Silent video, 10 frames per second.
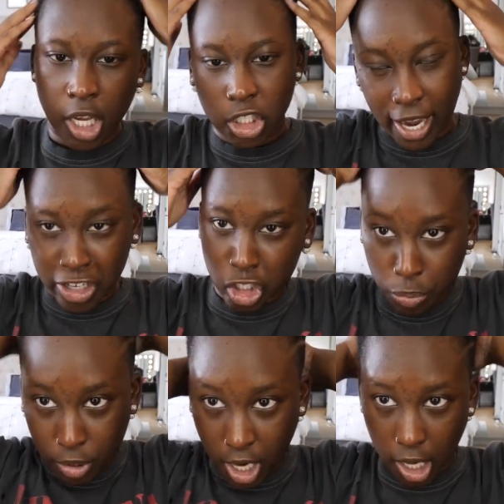So I
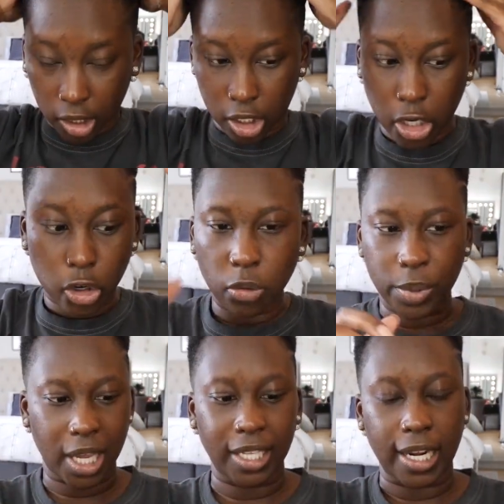just put a little
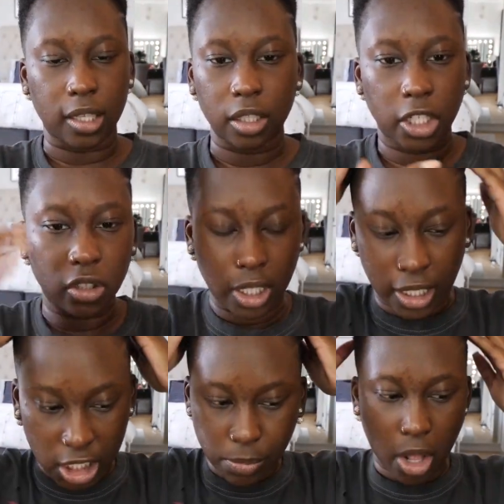bit, like literally
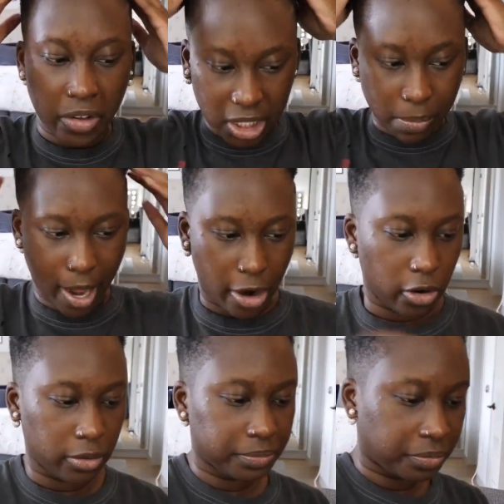the smallest
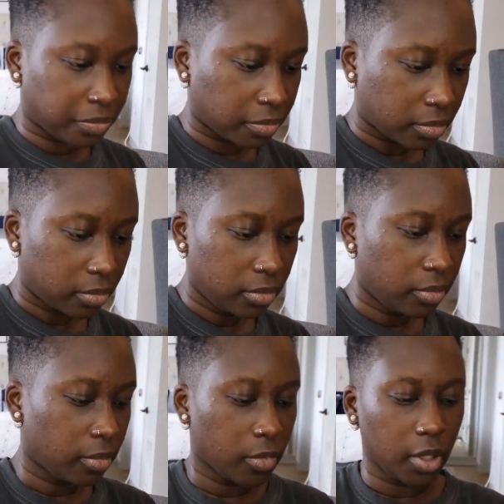amount,
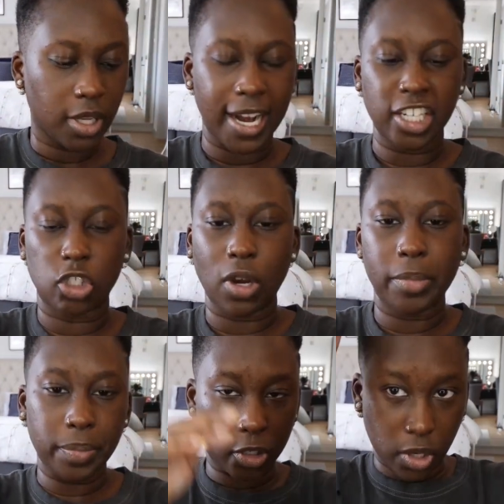and I just rub
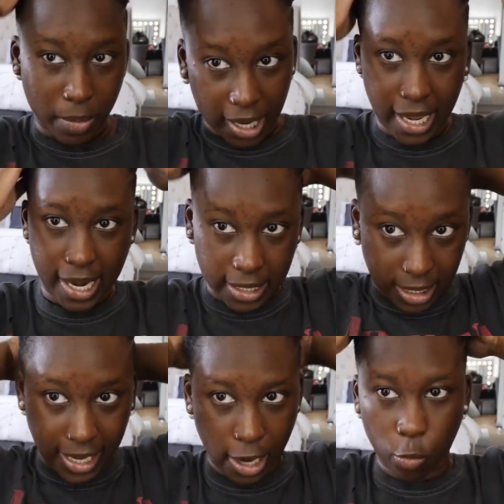it between my hands,
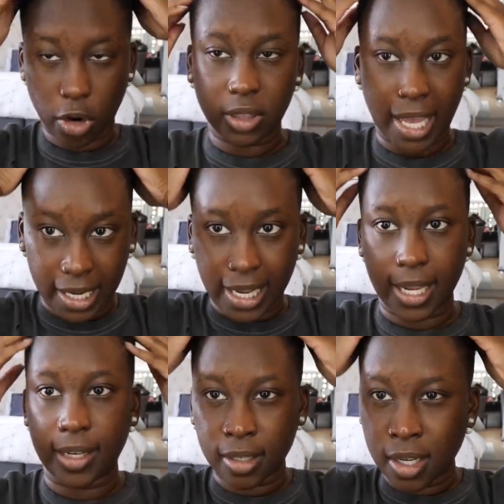and then I work that
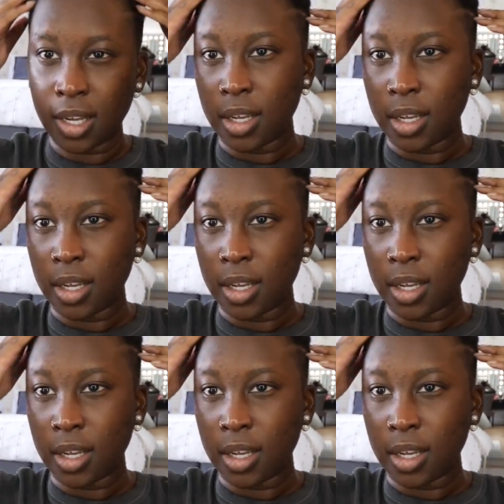in